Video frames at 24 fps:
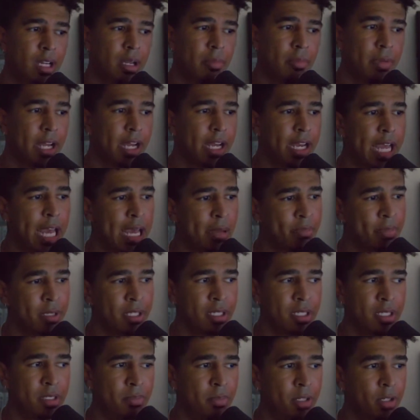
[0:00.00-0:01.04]
I'm not happy
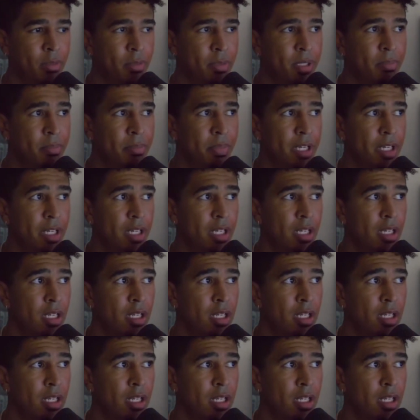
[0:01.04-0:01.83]
at the moment, but I don't care.